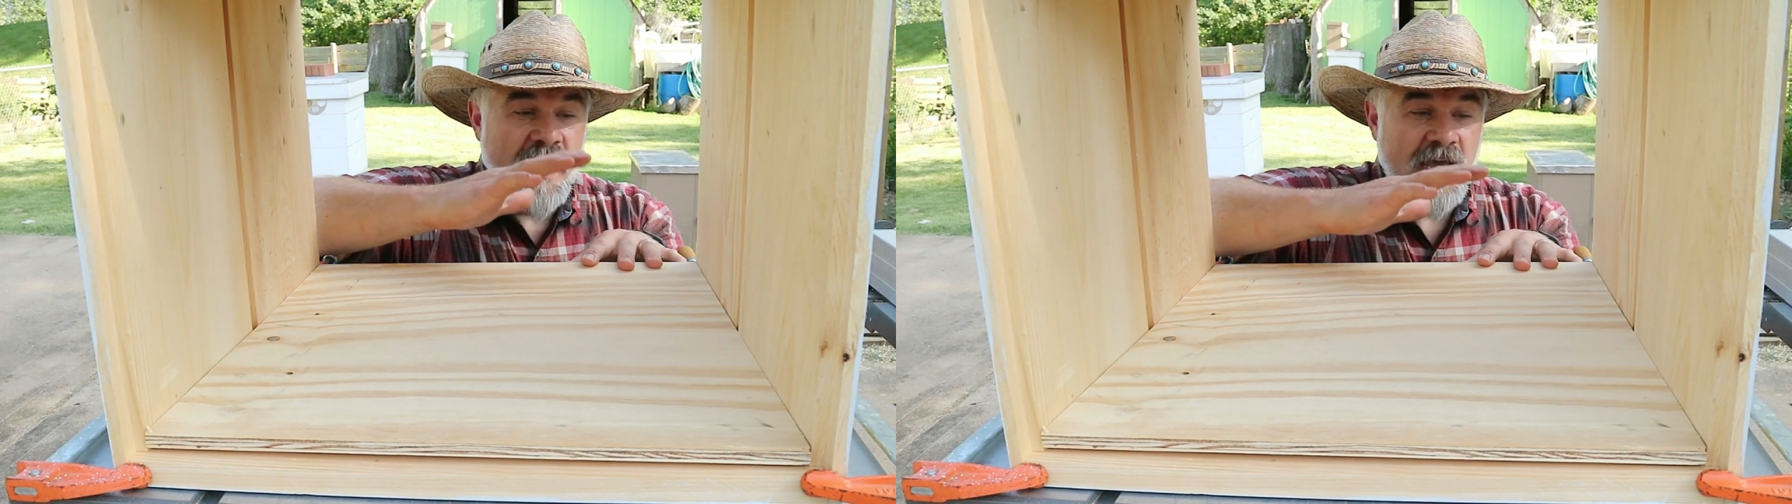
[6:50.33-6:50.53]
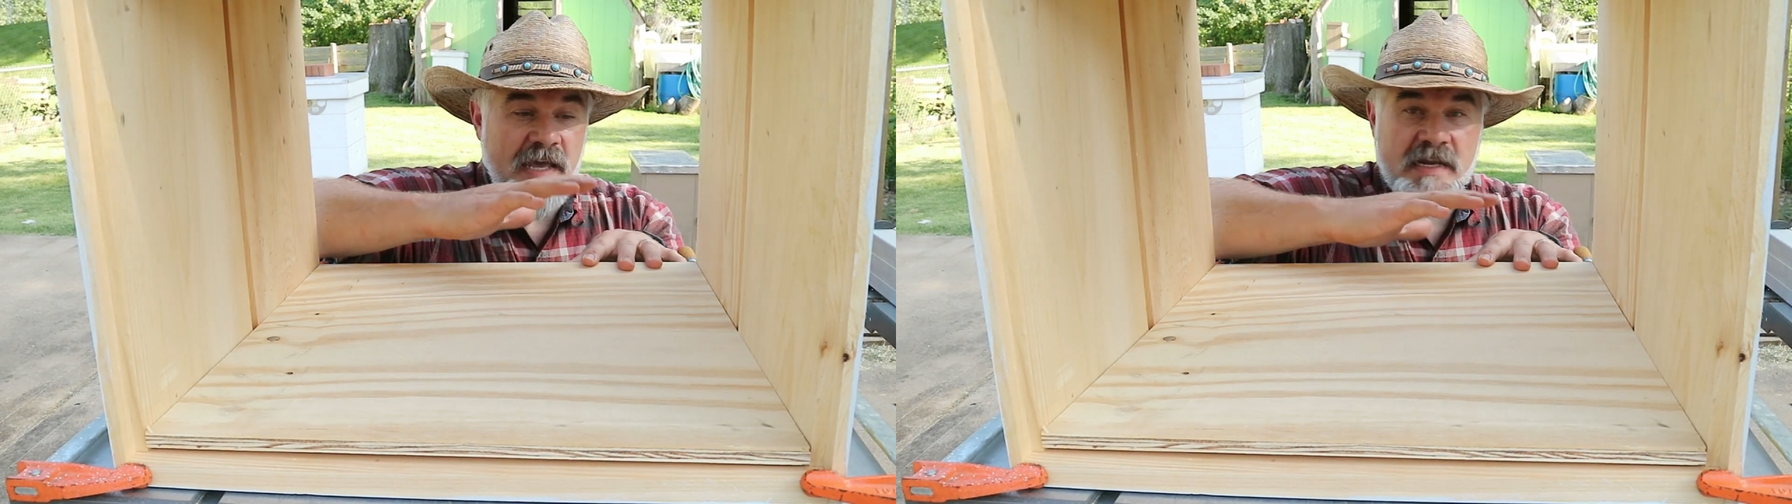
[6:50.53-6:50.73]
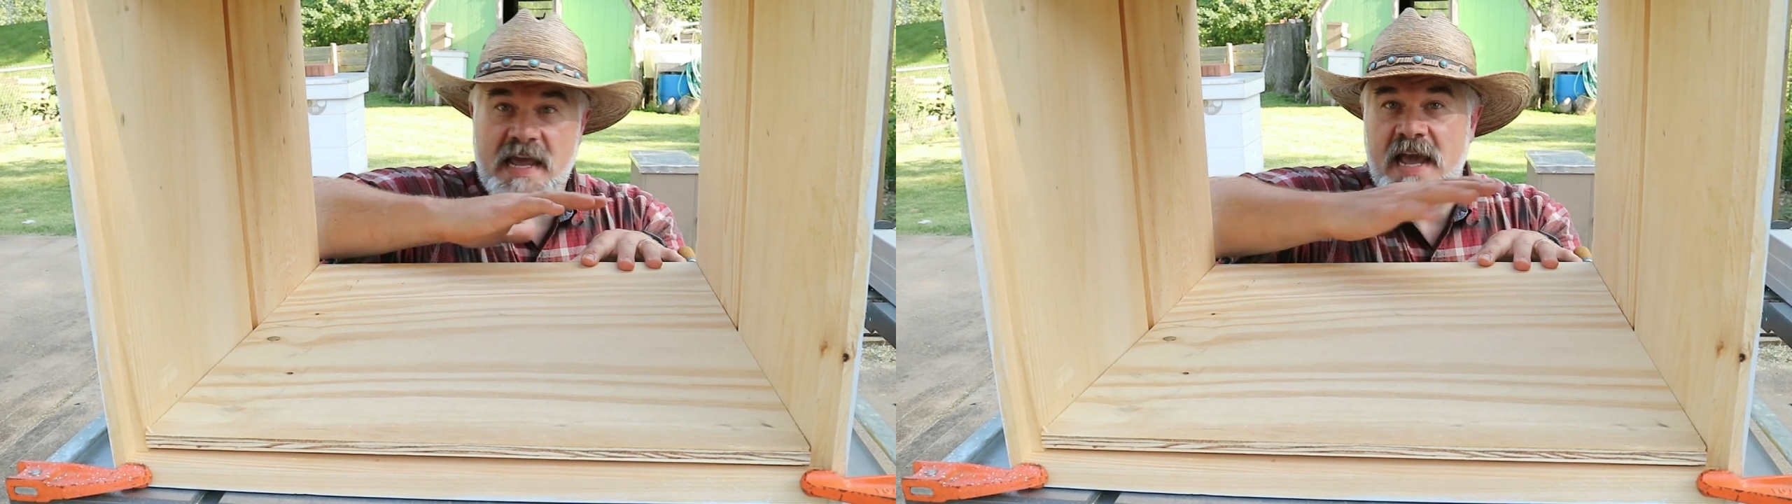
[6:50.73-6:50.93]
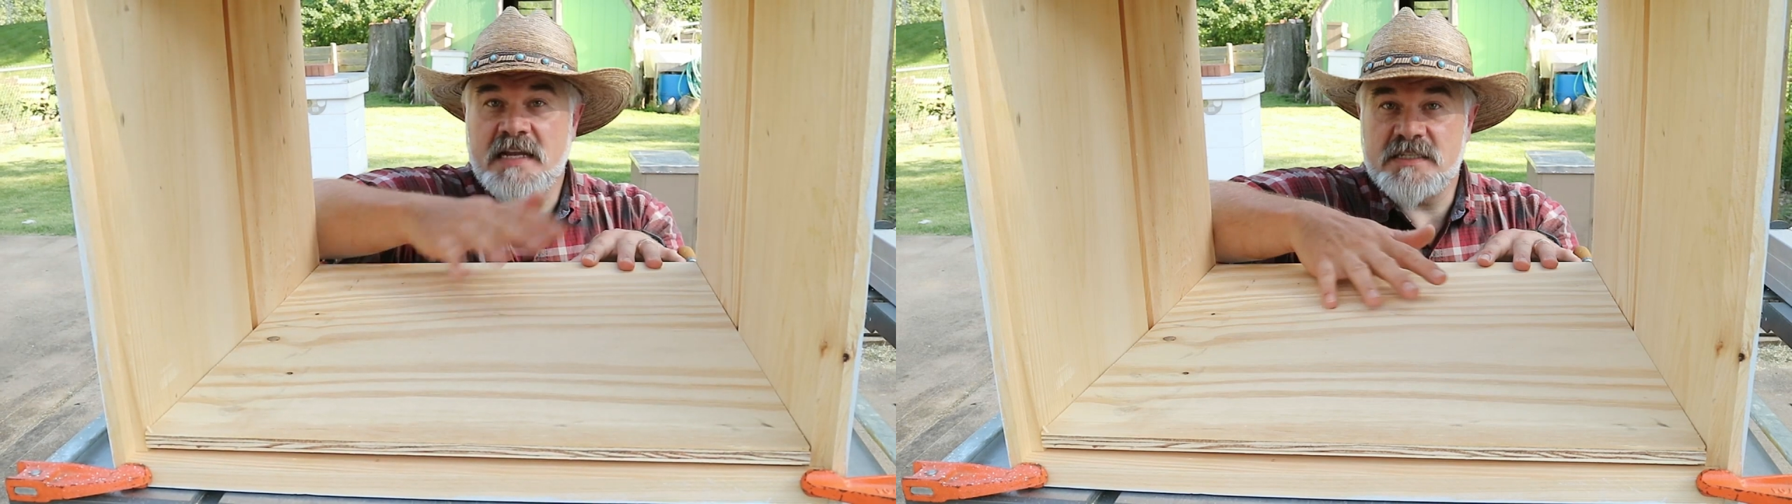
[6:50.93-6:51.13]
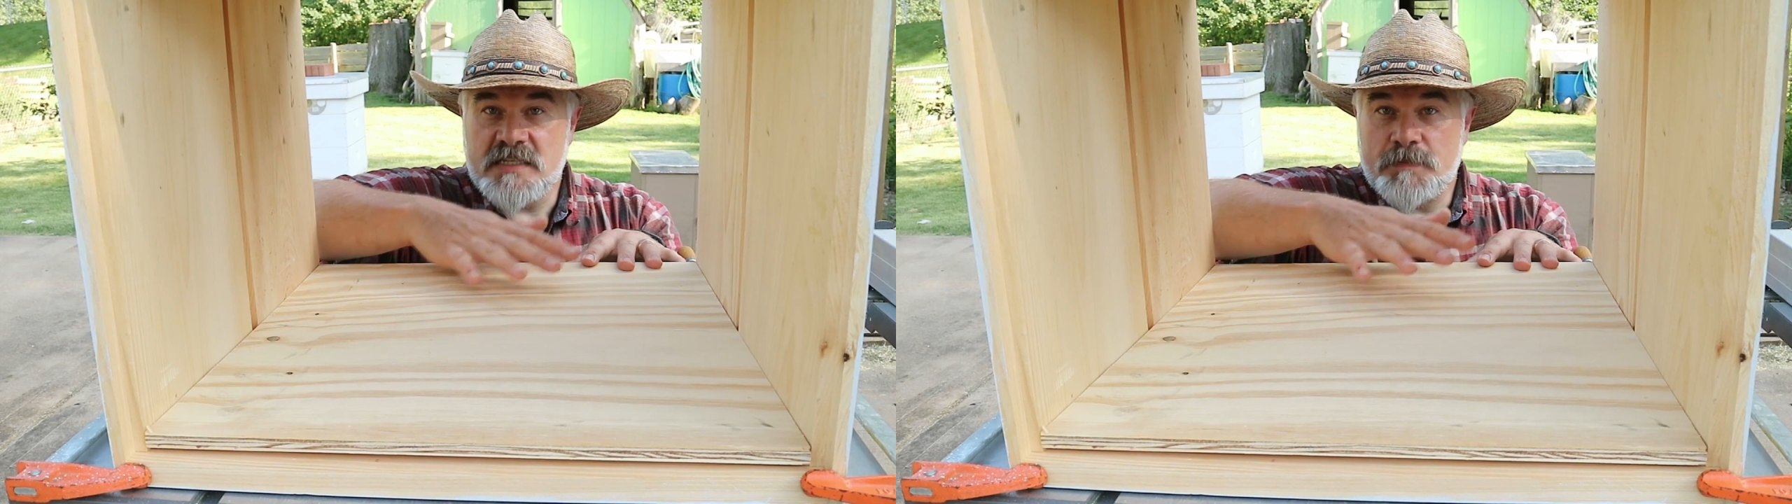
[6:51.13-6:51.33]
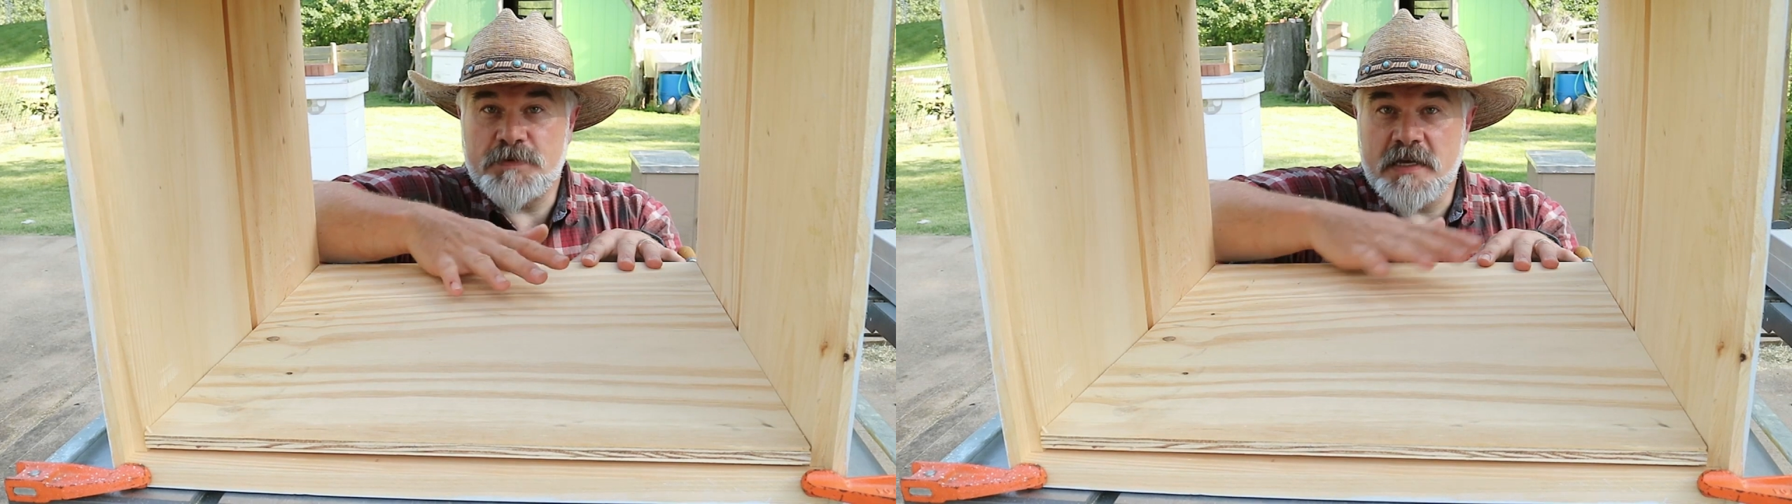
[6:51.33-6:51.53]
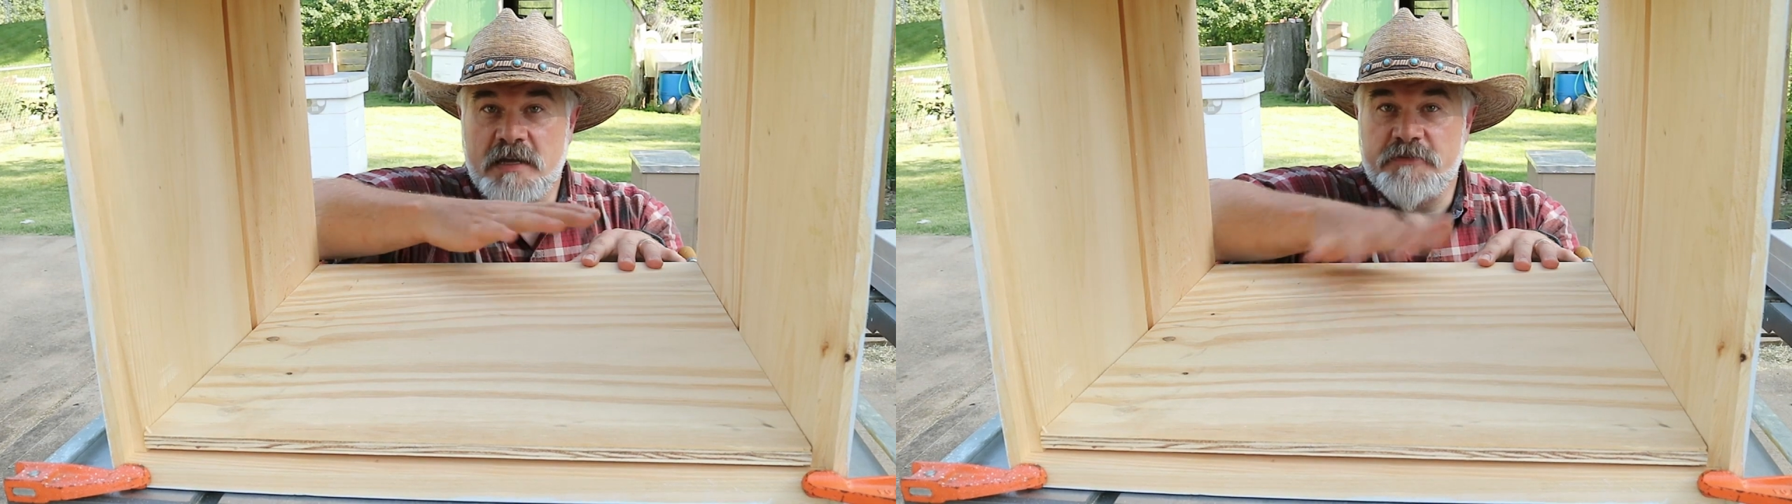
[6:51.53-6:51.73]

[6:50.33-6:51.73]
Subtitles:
an antiseptic